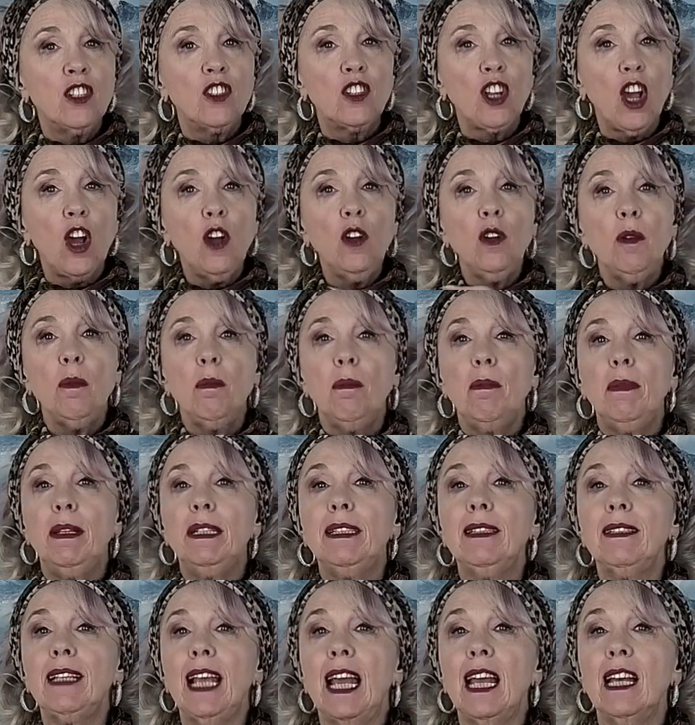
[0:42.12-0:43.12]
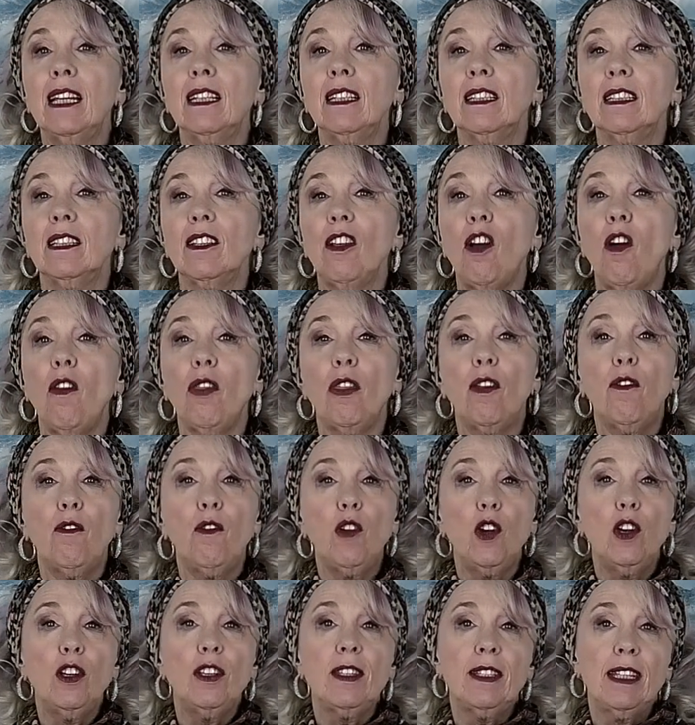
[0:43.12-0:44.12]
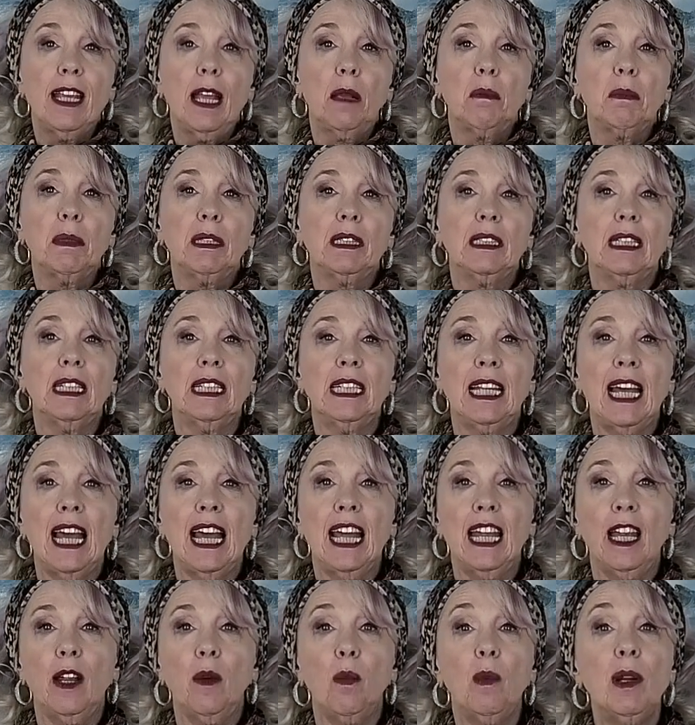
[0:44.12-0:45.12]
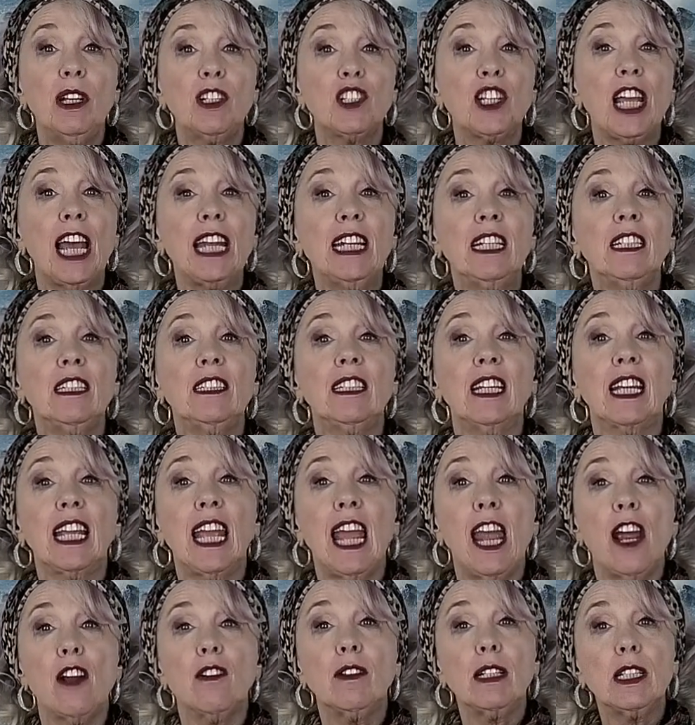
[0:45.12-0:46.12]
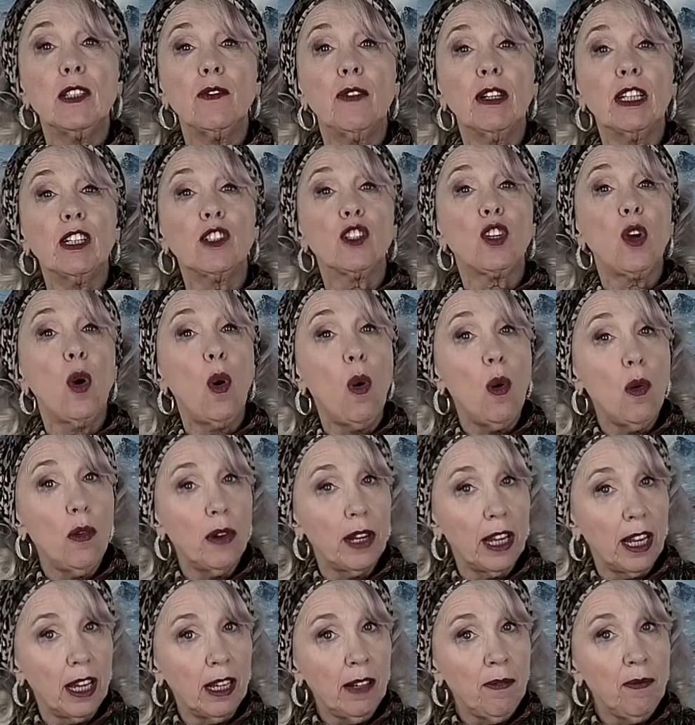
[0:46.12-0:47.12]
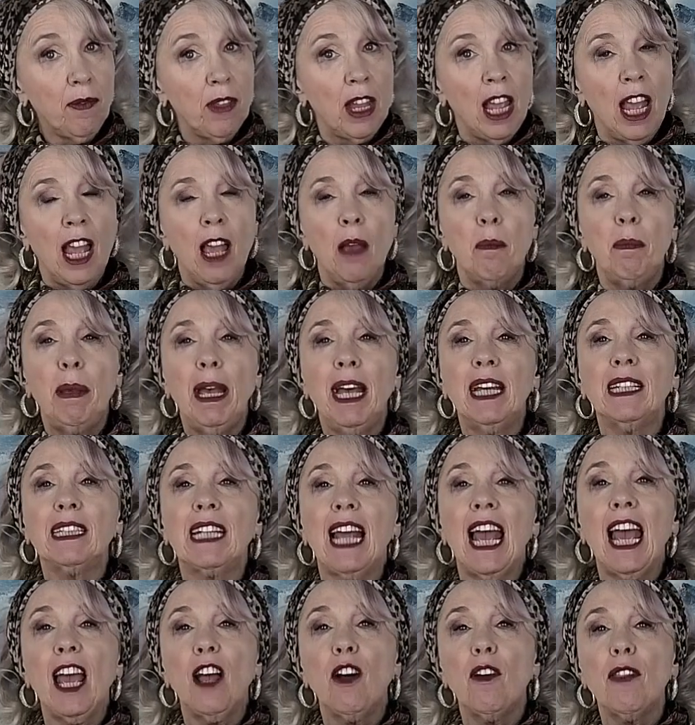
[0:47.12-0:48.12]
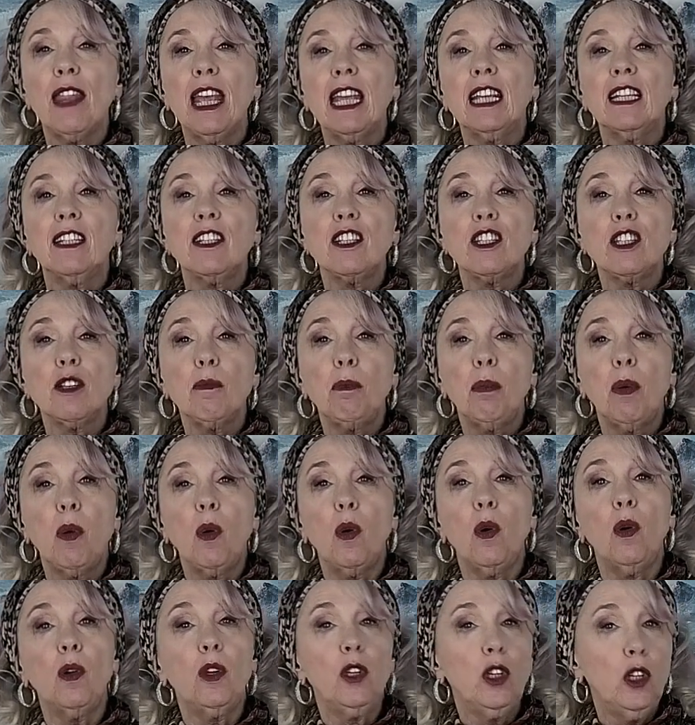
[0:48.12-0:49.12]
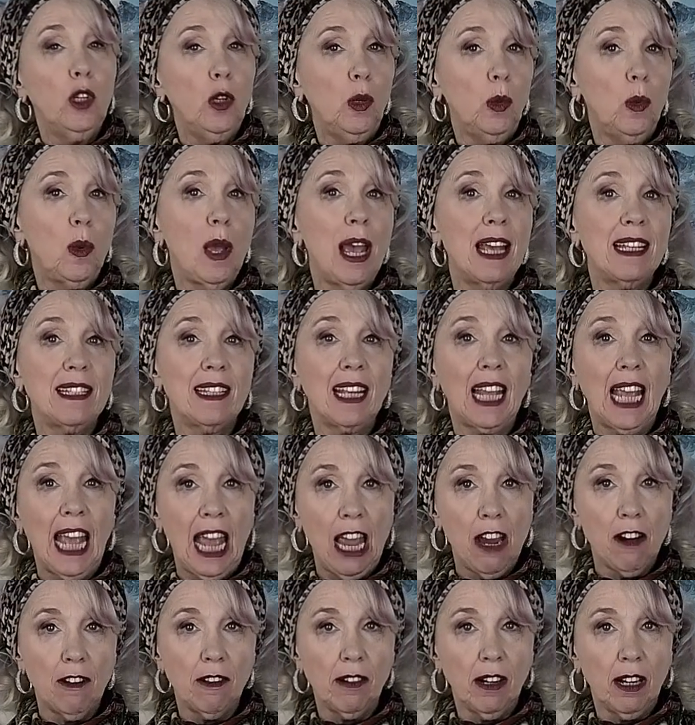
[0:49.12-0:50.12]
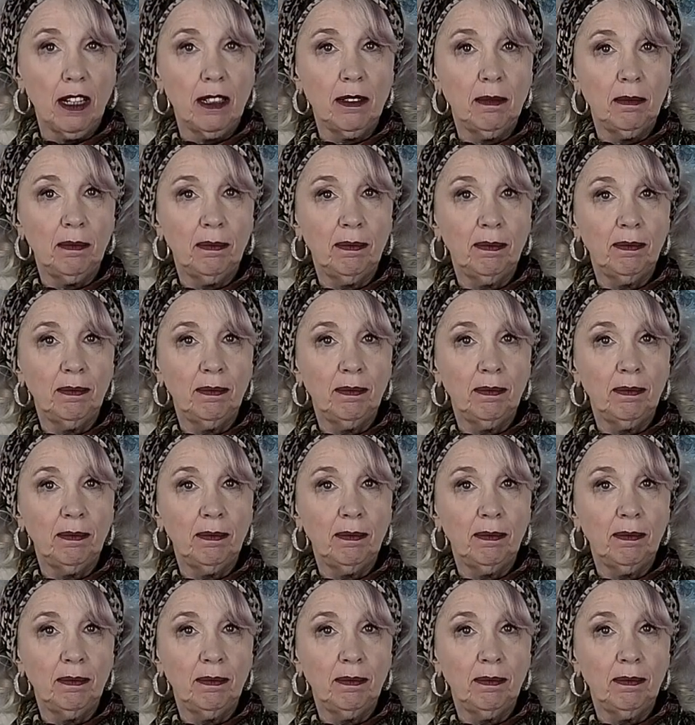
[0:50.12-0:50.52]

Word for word: Don't miss out on the first segment today. We're chatting to Carers Victoria about how they can support you as a carer.